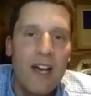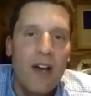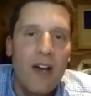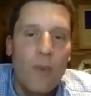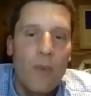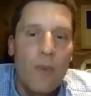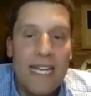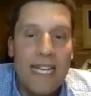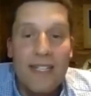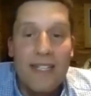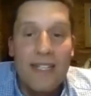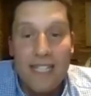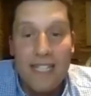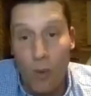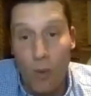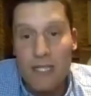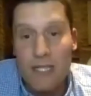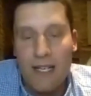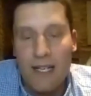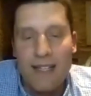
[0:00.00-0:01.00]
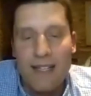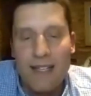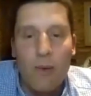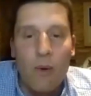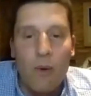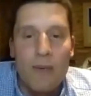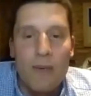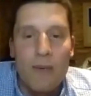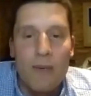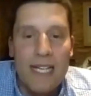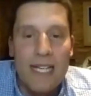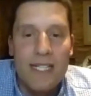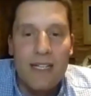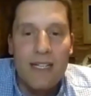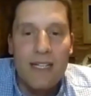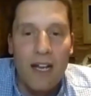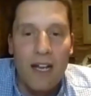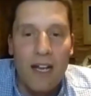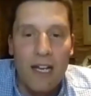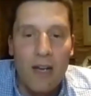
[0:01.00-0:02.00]
we tend to see ones like that one, which has
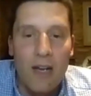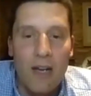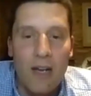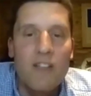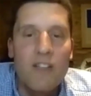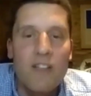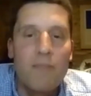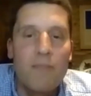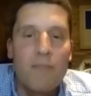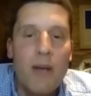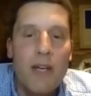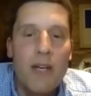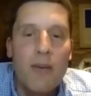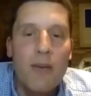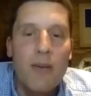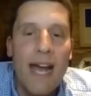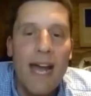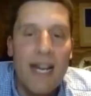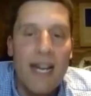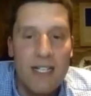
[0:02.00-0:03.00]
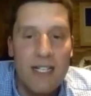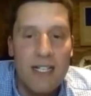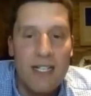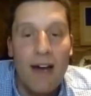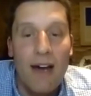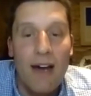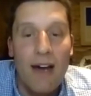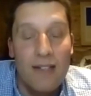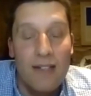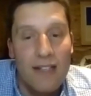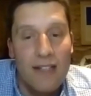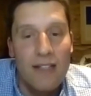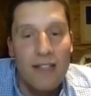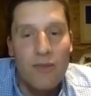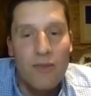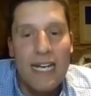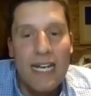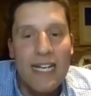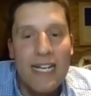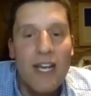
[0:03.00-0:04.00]
a, a, lot of bony reaction around it, and there's
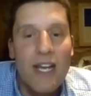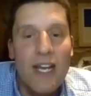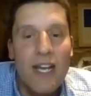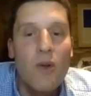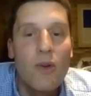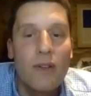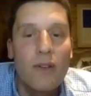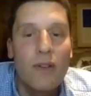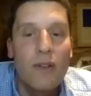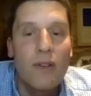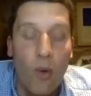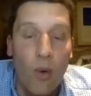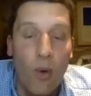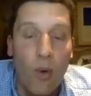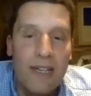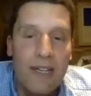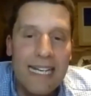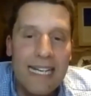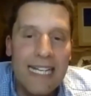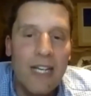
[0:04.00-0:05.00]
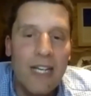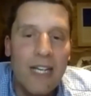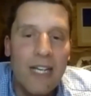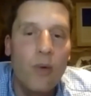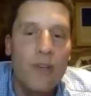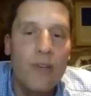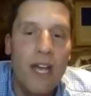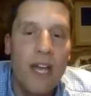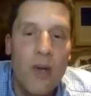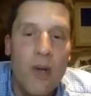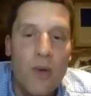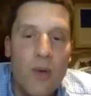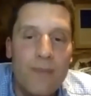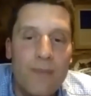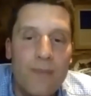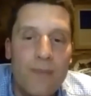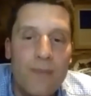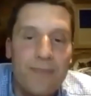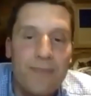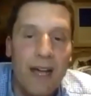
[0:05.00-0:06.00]
really no or little or no
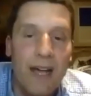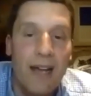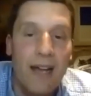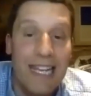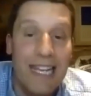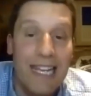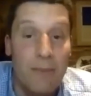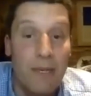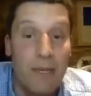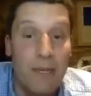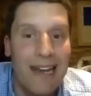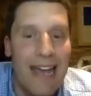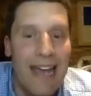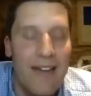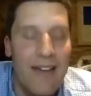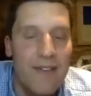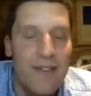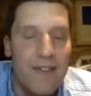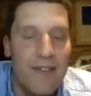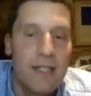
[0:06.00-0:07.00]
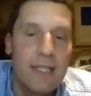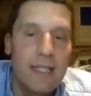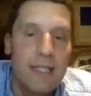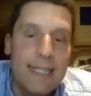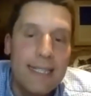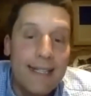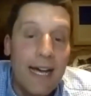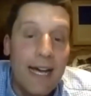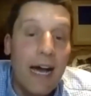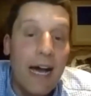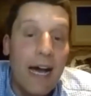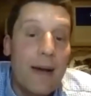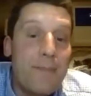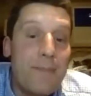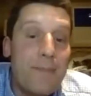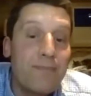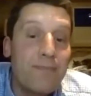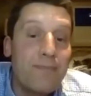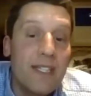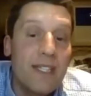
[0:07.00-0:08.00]
uh, ligament left.
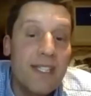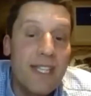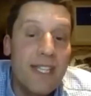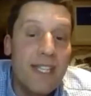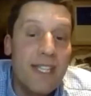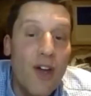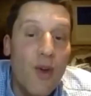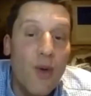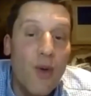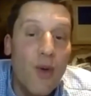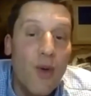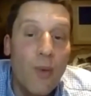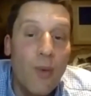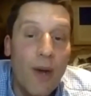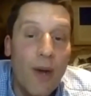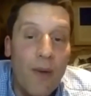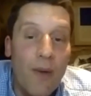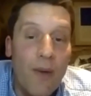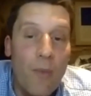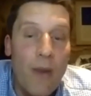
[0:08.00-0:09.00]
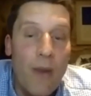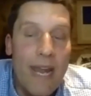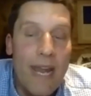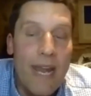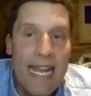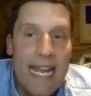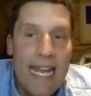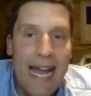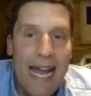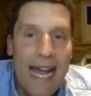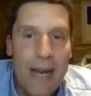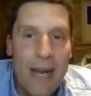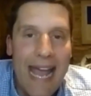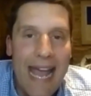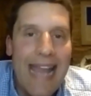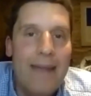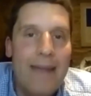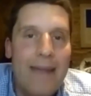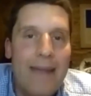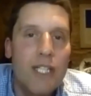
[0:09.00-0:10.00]
Um, so we we
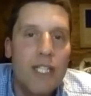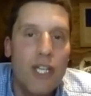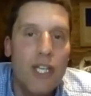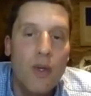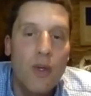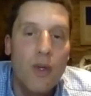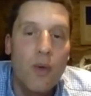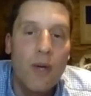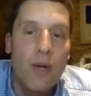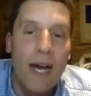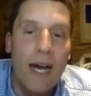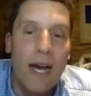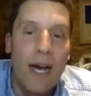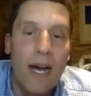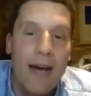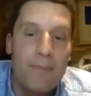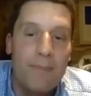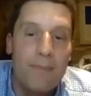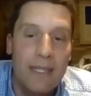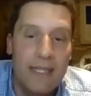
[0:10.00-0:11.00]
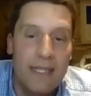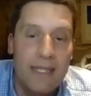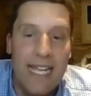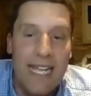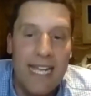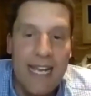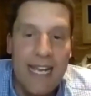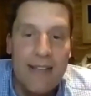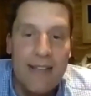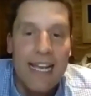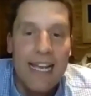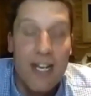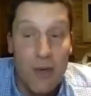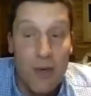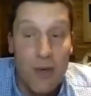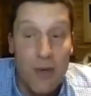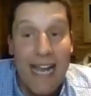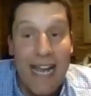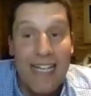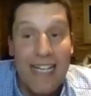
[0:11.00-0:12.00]
aim to, um, as I say,
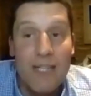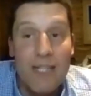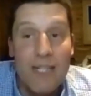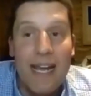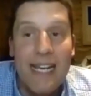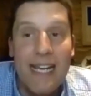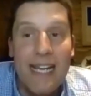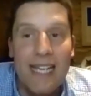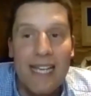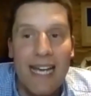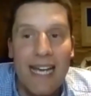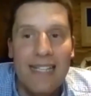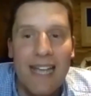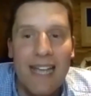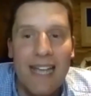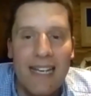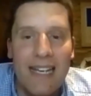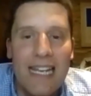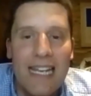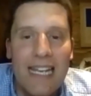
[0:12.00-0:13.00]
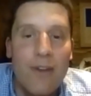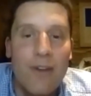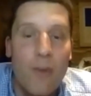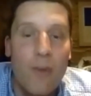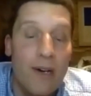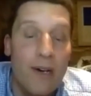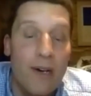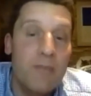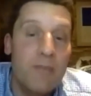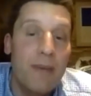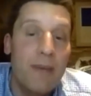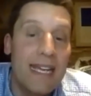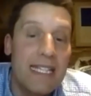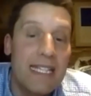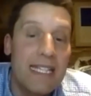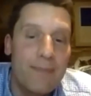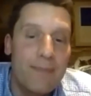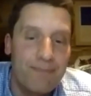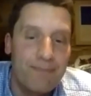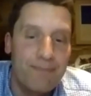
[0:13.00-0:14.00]
create space and, and leave it well spaced.